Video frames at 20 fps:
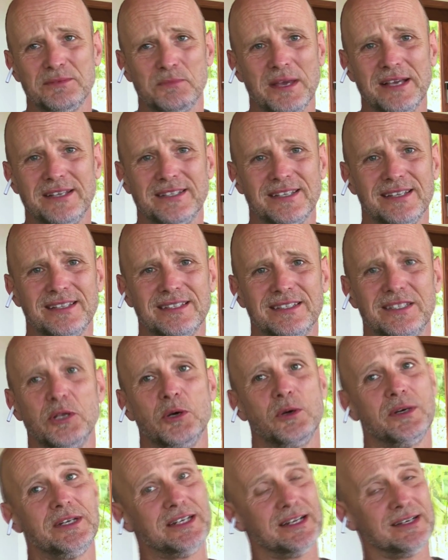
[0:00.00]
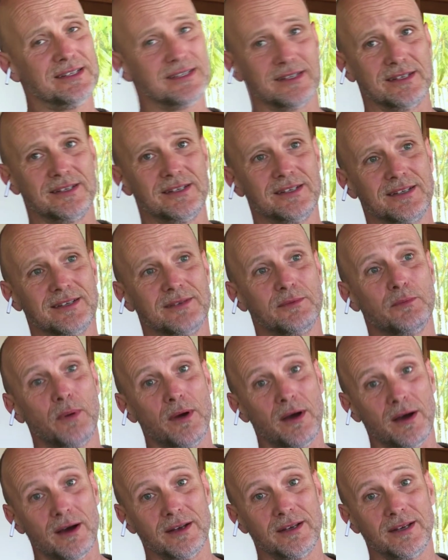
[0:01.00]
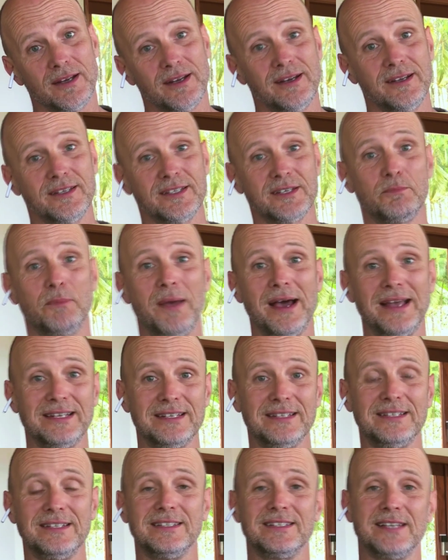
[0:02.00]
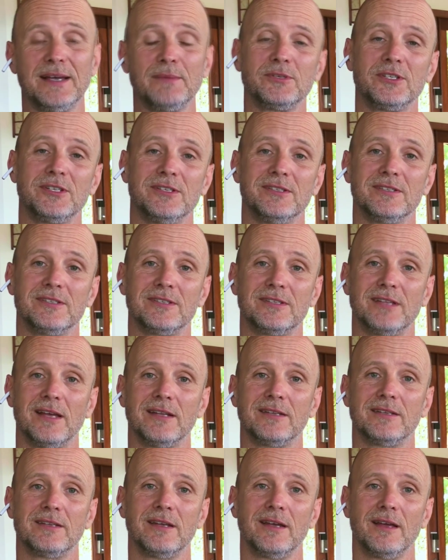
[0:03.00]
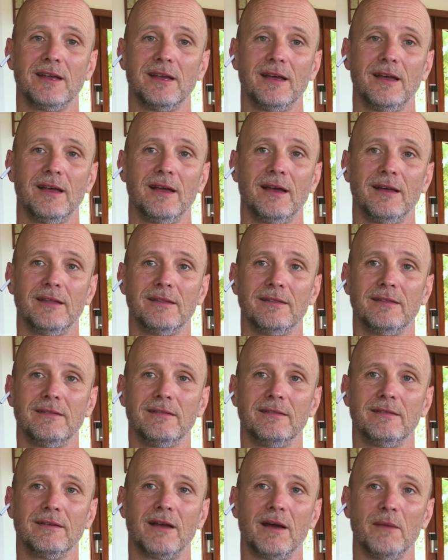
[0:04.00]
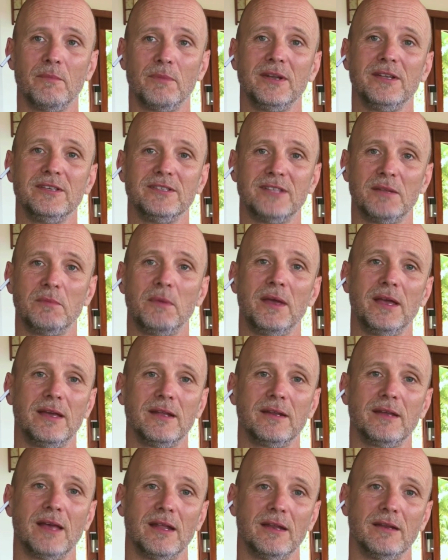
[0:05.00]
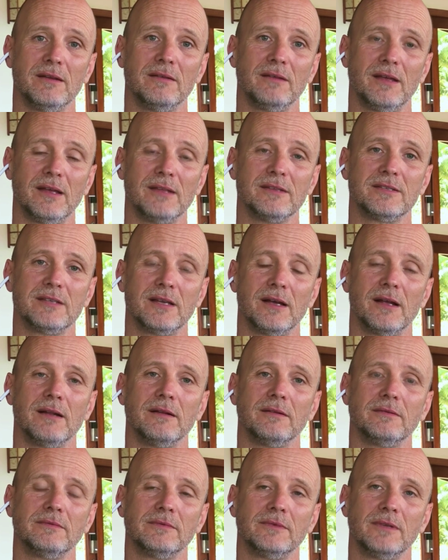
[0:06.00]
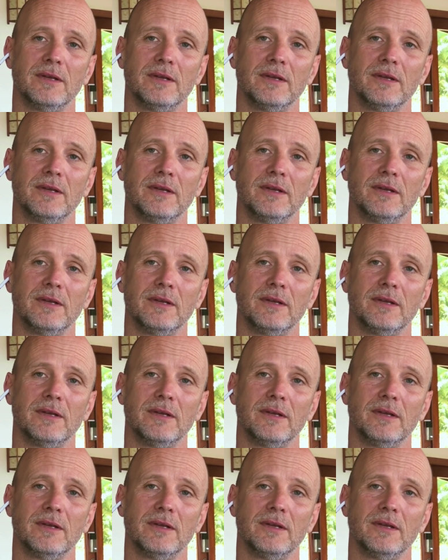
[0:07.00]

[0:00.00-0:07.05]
it make sense? No, it doesn't. But it is a patented substance that the companies that make it can sell.